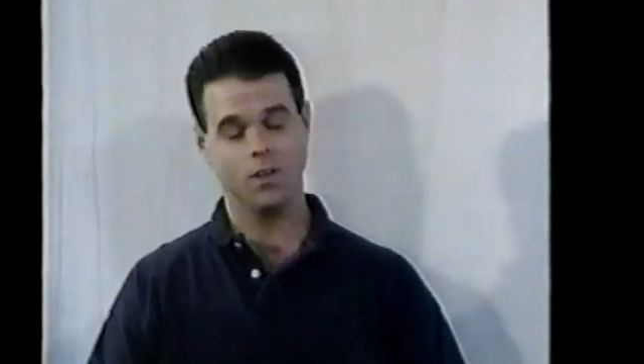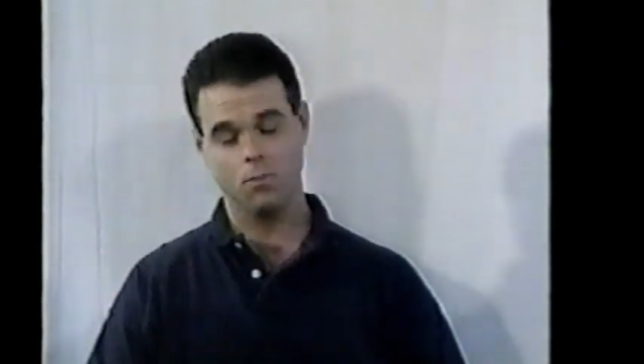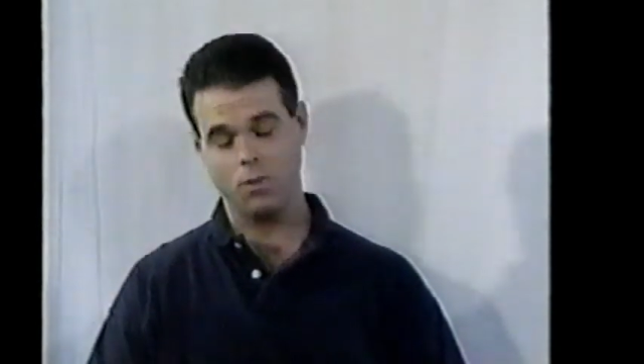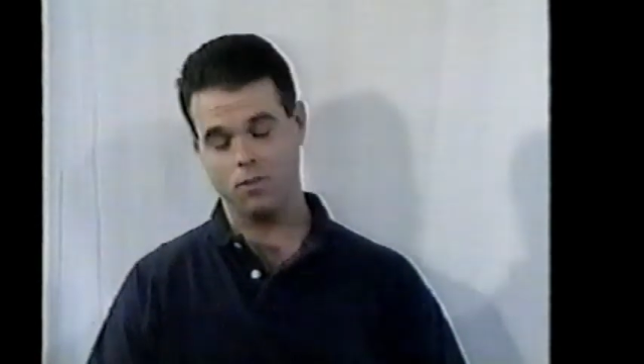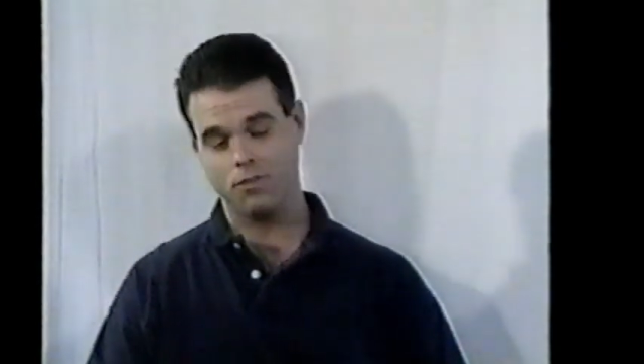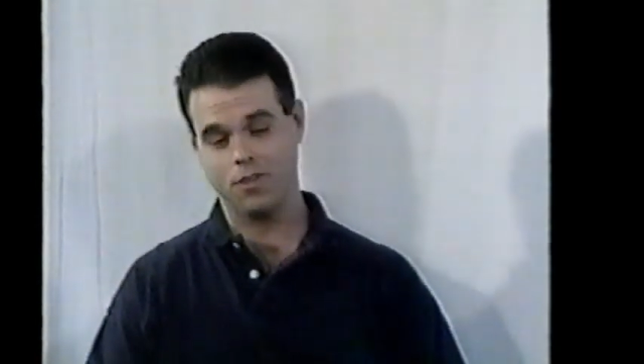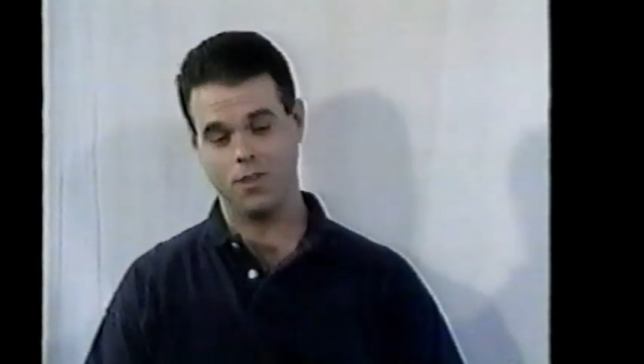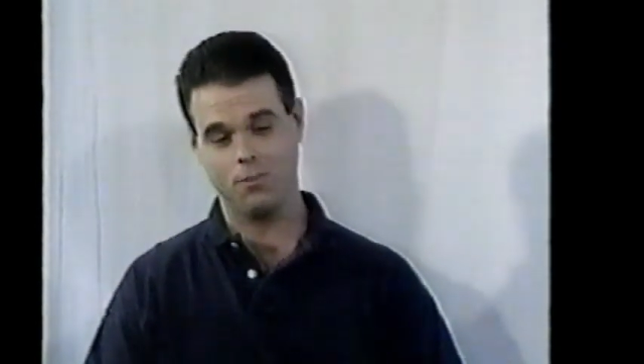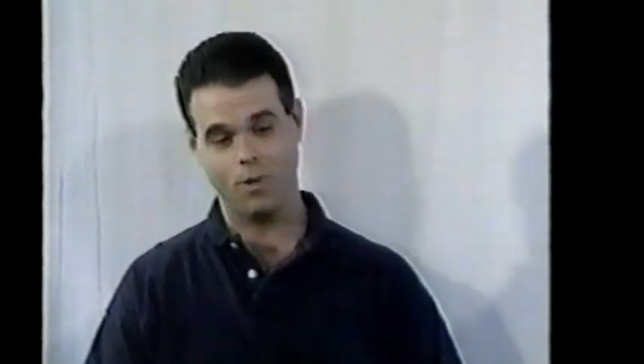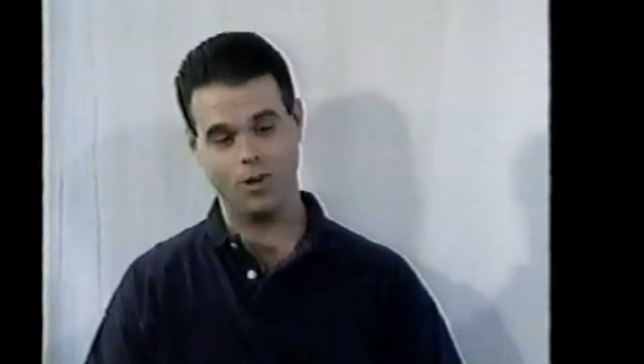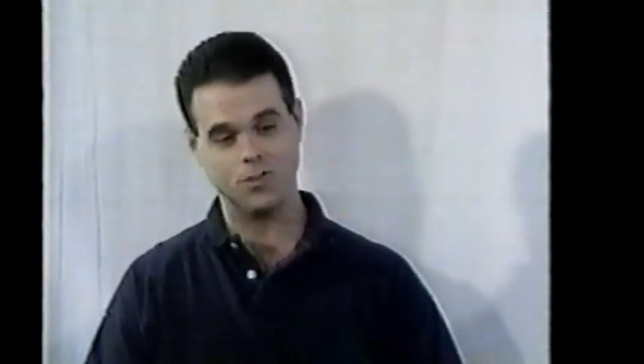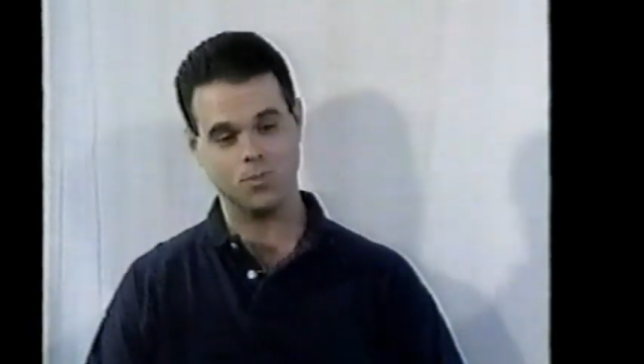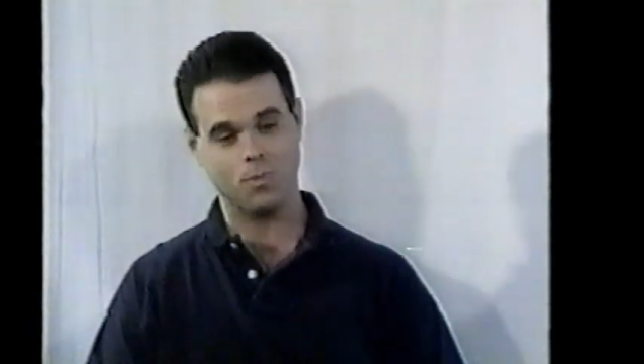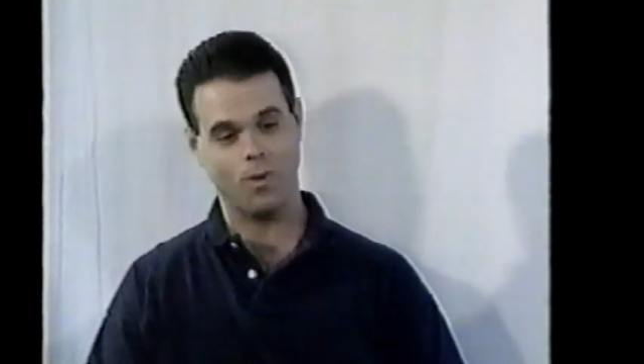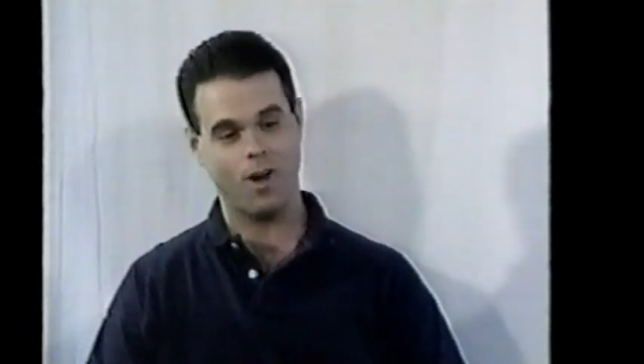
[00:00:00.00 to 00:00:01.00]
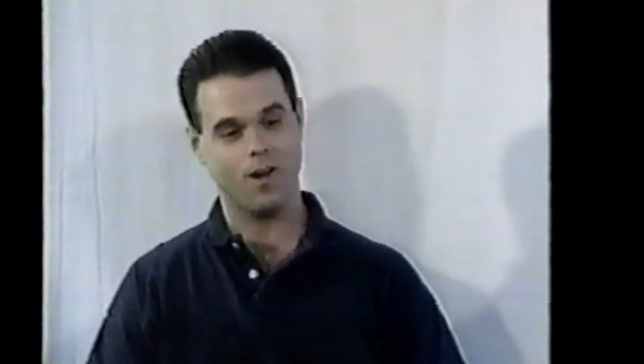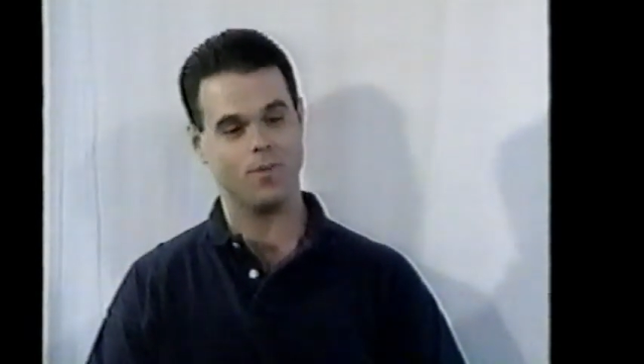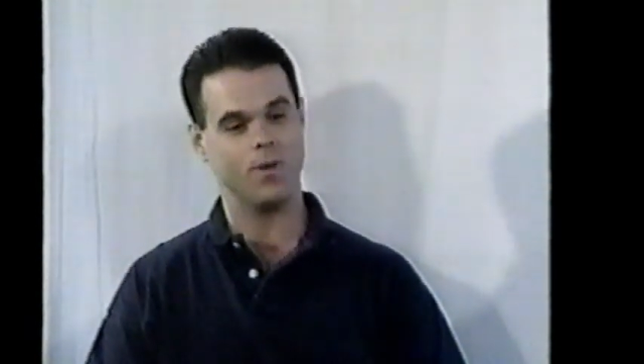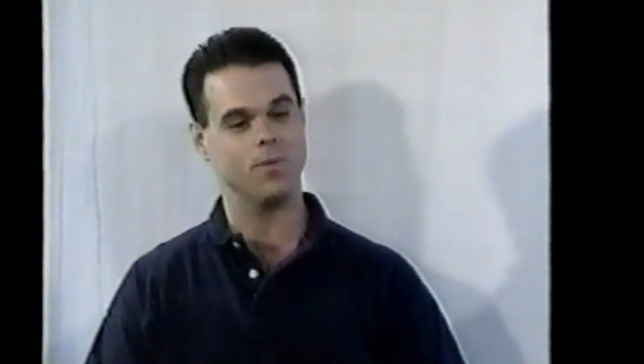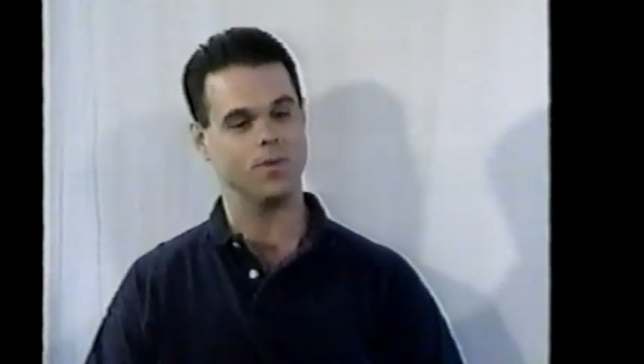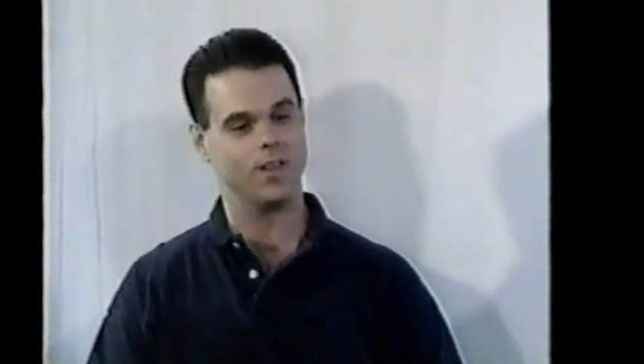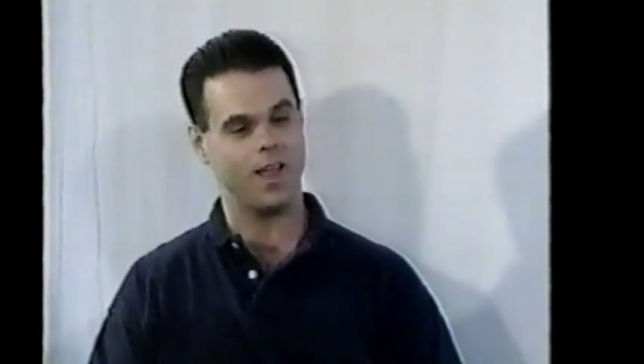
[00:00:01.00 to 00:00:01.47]
But for the most part,
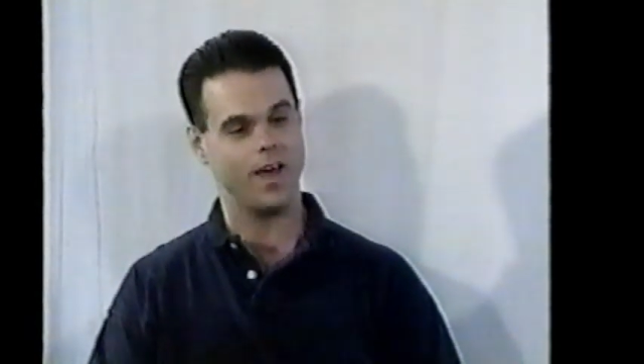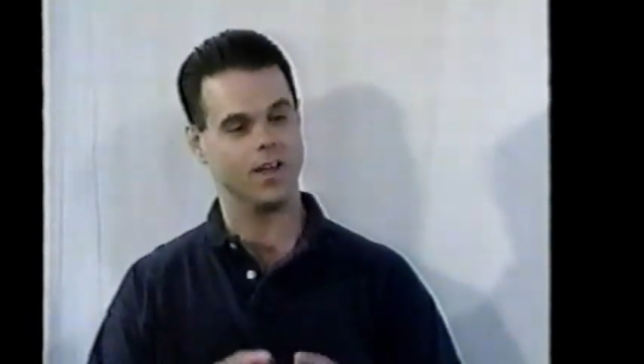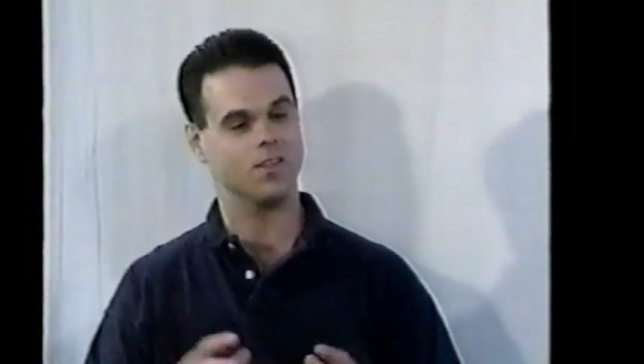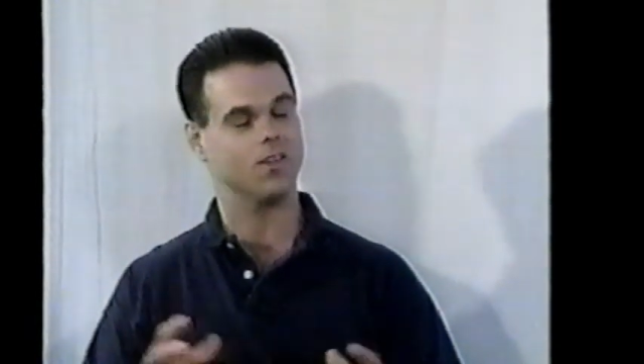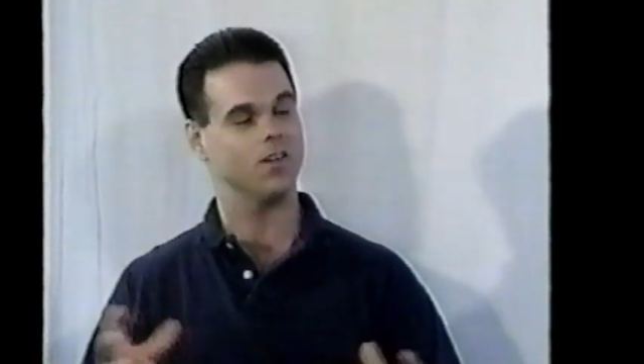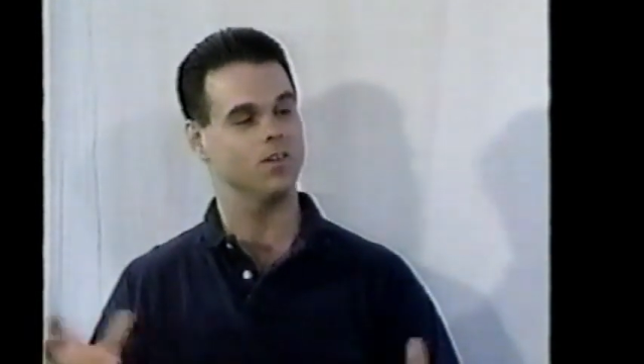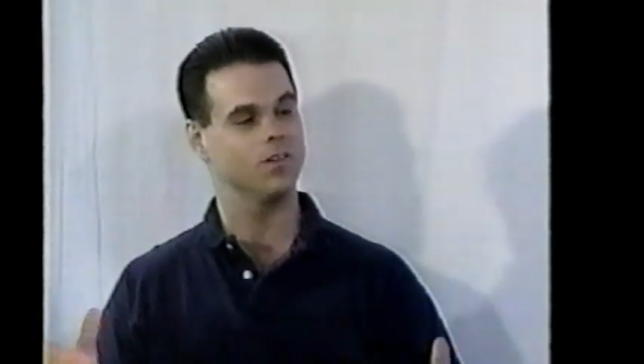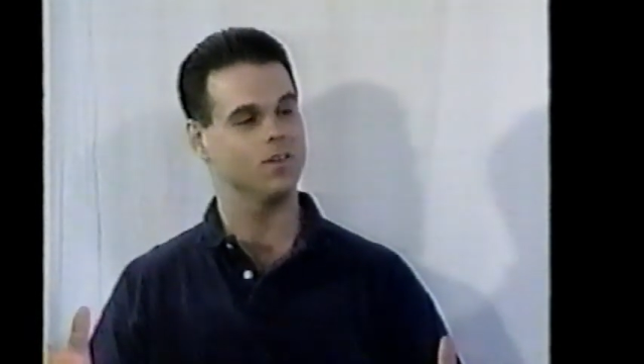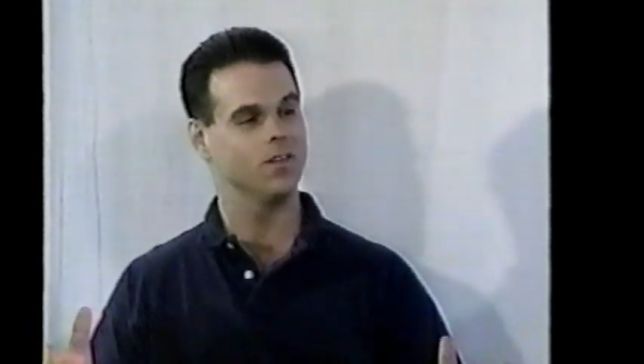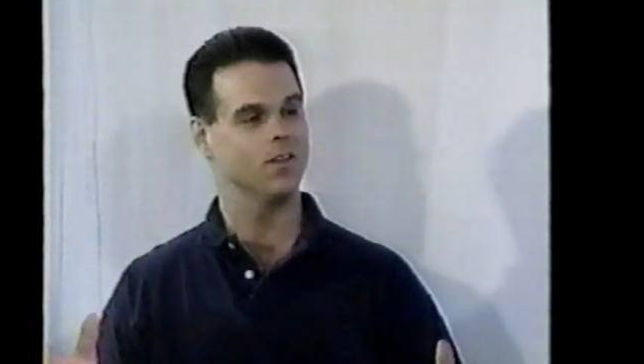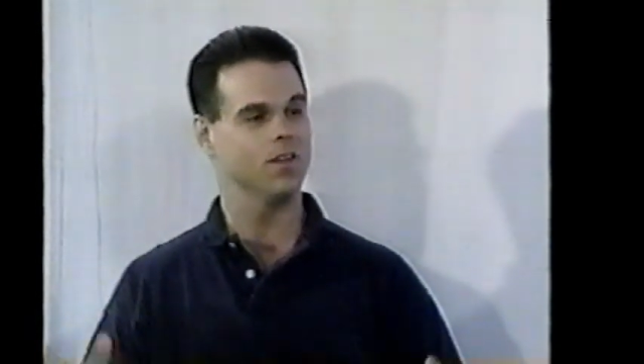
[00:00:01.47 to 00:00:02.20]
we would like to